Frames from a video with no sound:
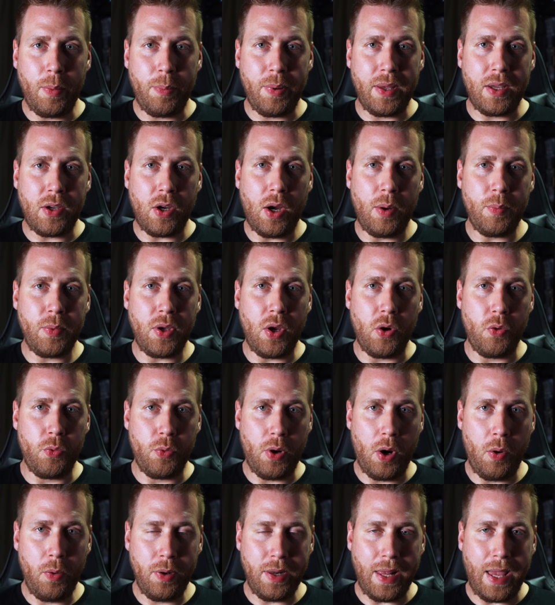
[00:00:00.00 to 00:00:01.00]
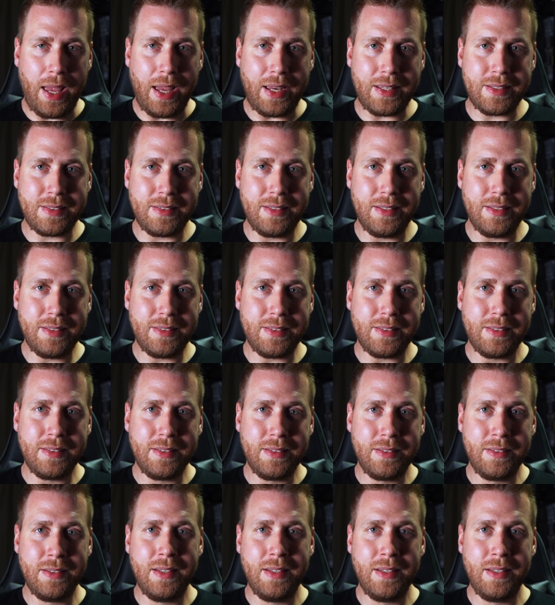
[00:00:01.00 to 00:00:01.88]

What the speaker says: become your roll axis,